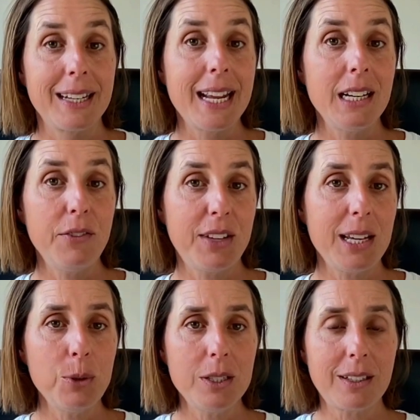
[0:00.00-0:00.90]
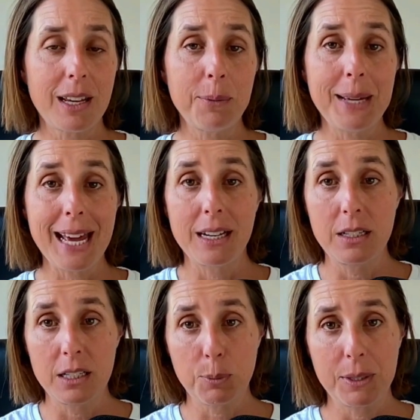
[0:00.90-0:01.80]
Negative keywords can be added
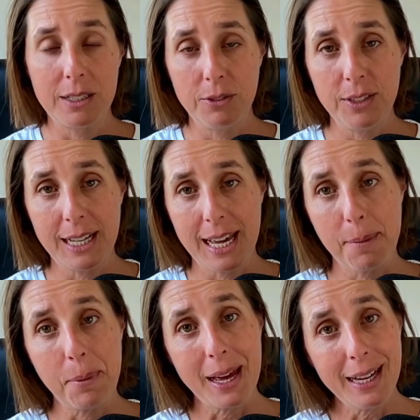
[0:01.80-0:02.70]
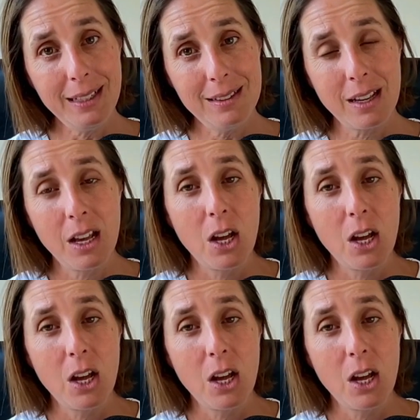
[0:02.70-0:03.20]
to specific campaigns,